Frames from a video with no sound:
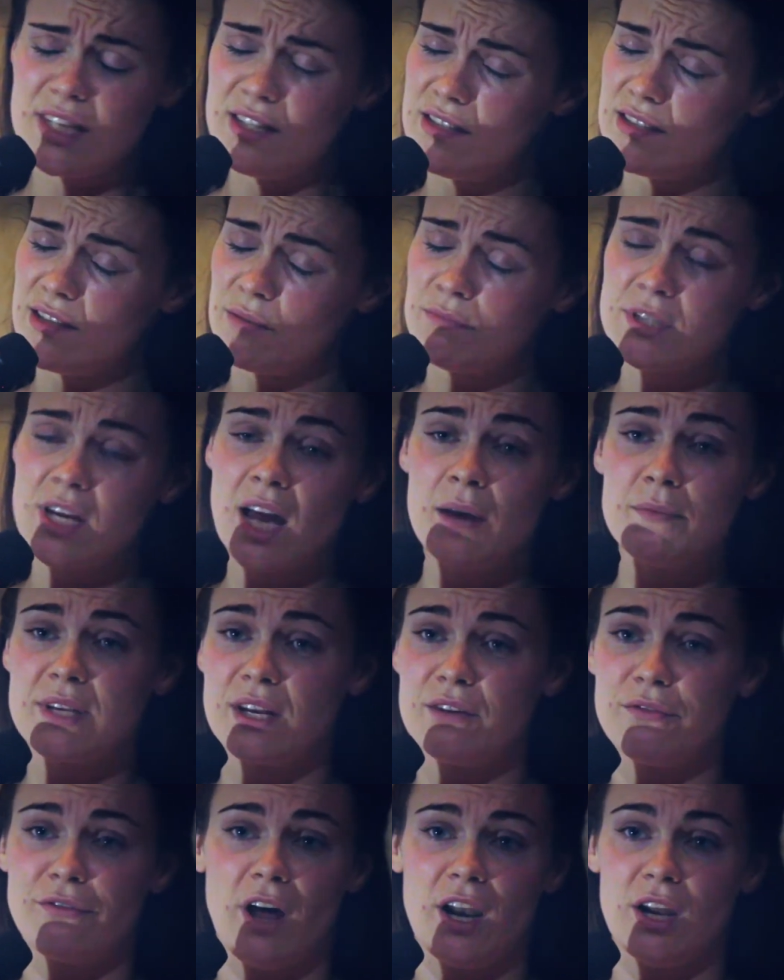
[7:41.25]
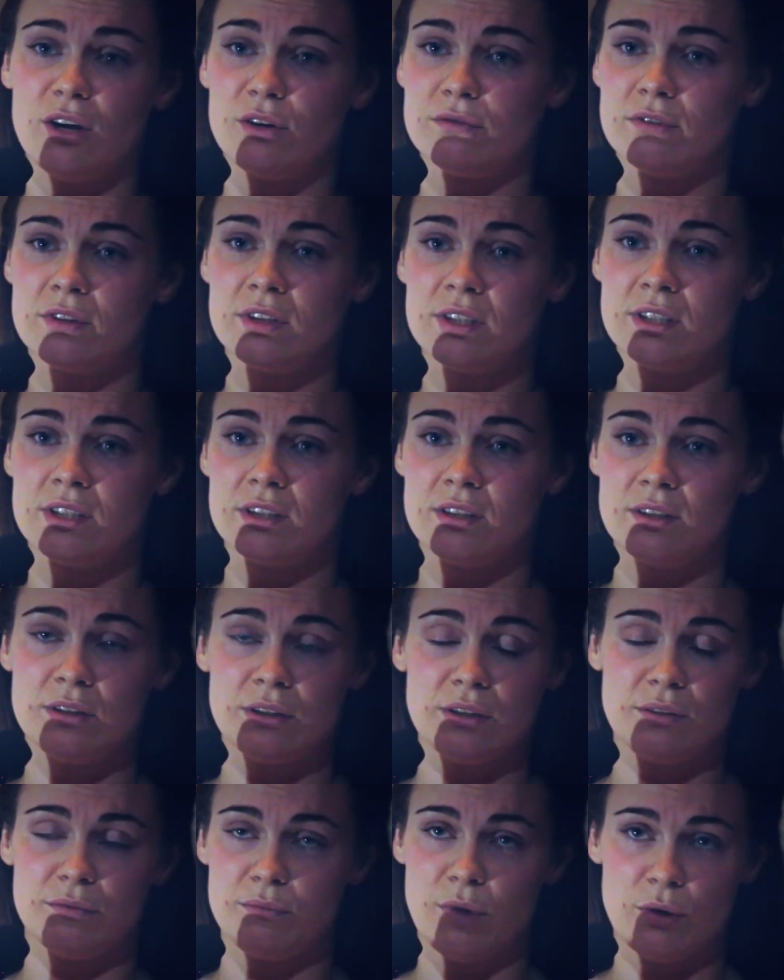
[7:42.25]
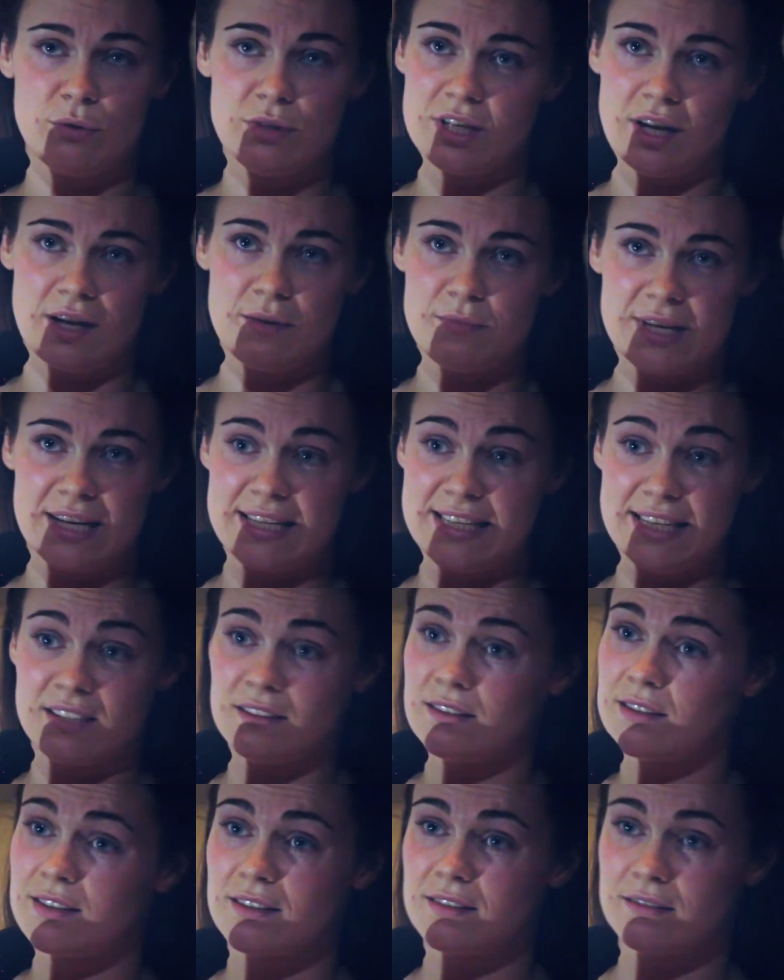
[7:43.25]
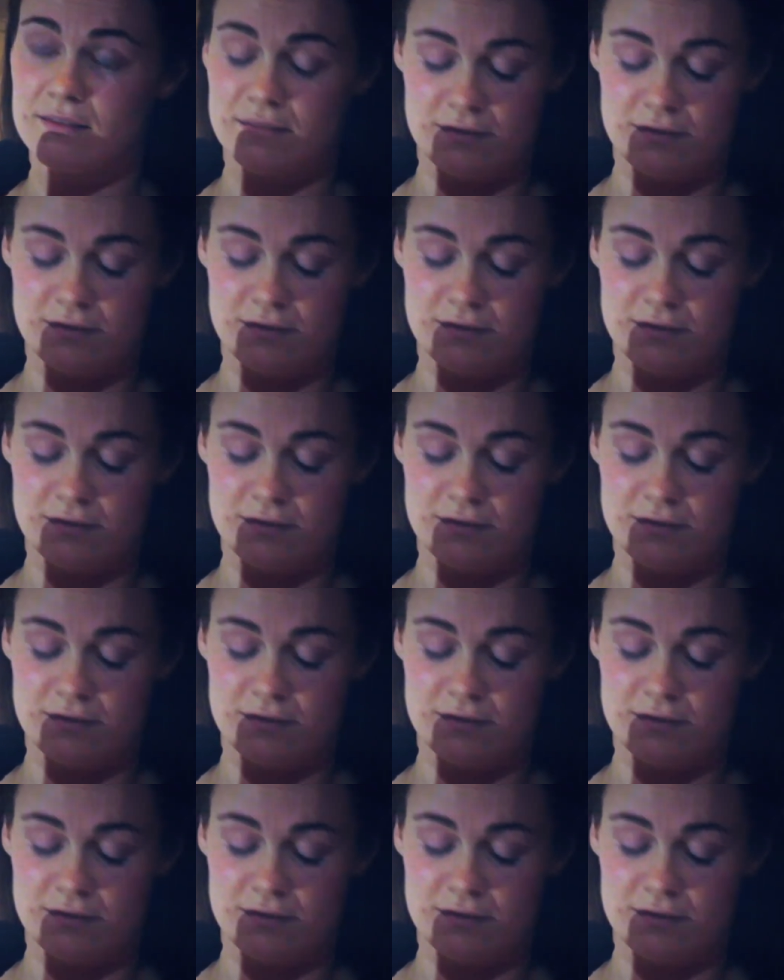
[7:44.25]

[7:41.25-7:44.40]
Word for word: Sometimes I'd follow, most times I didn't.